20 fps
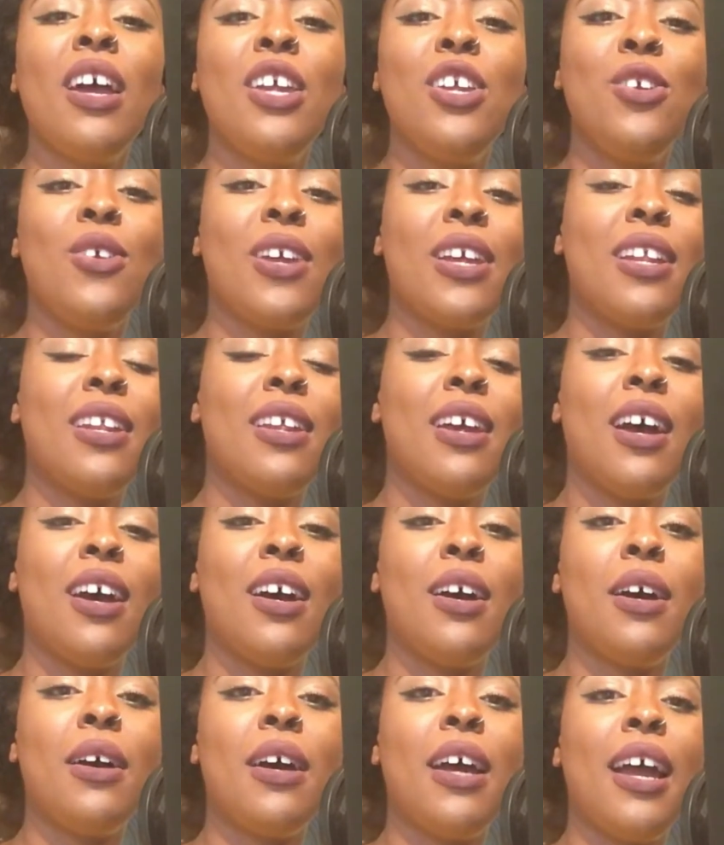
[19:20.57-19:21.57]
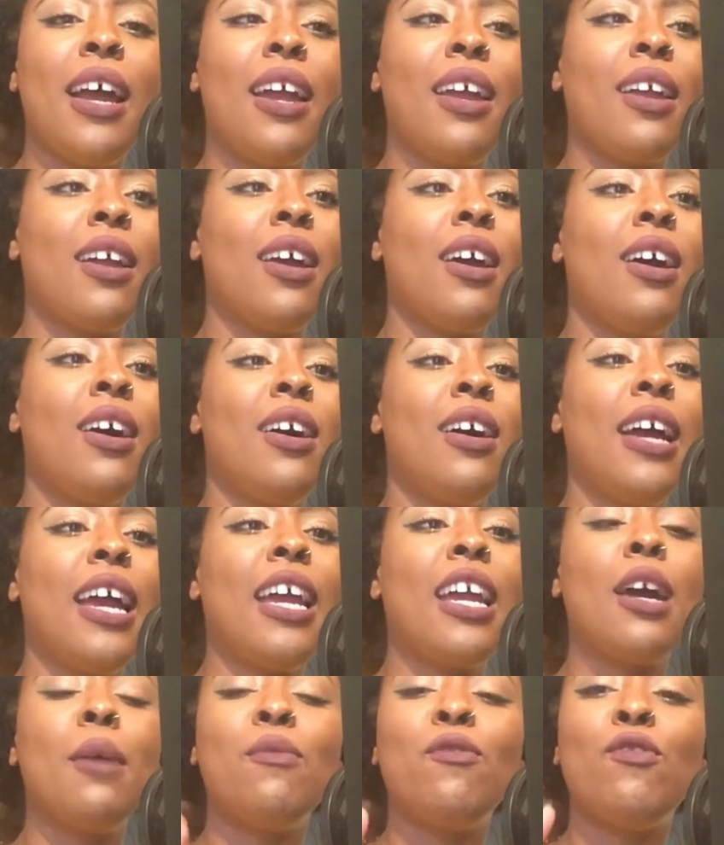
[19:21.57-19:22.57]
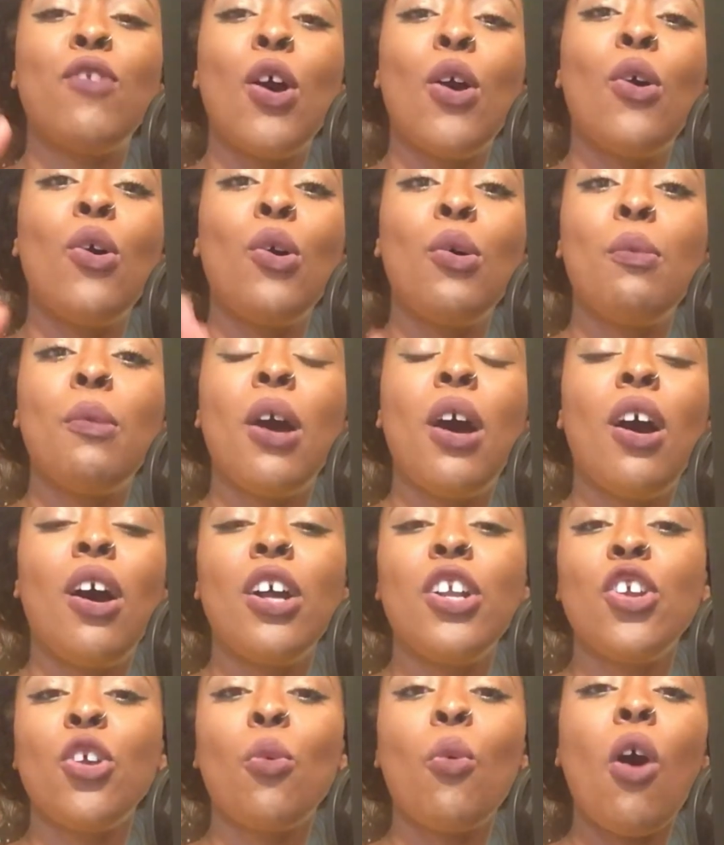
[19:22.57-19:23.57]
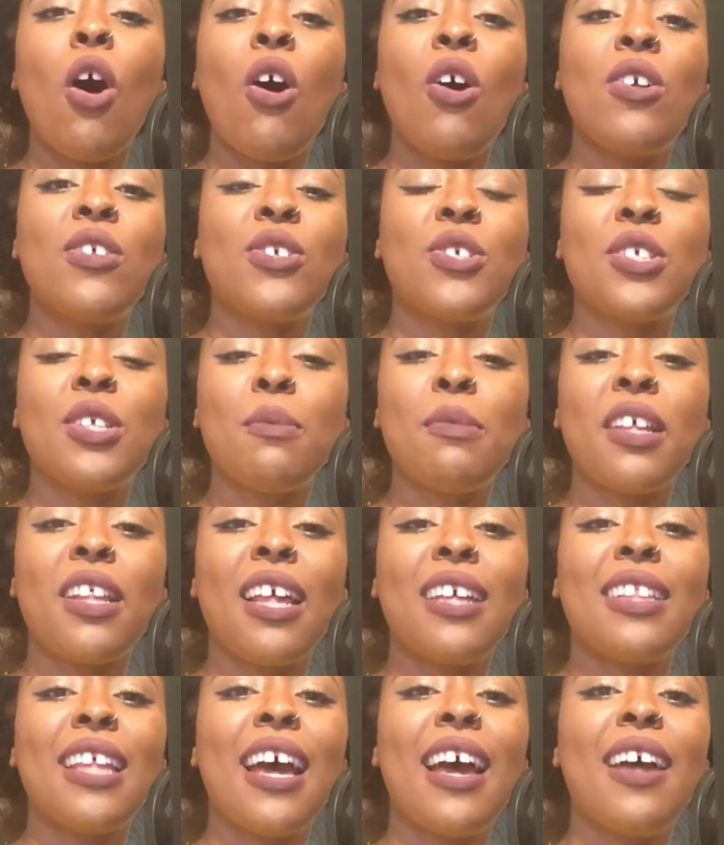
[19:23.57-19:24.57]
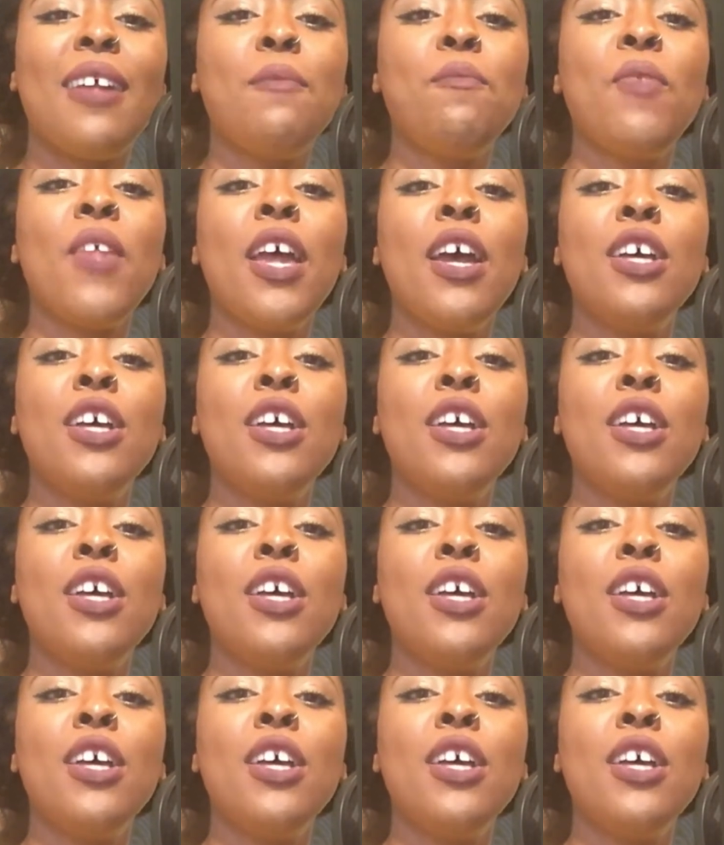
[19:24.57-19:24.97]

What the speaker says: You can hang up foam on your walls or something like that,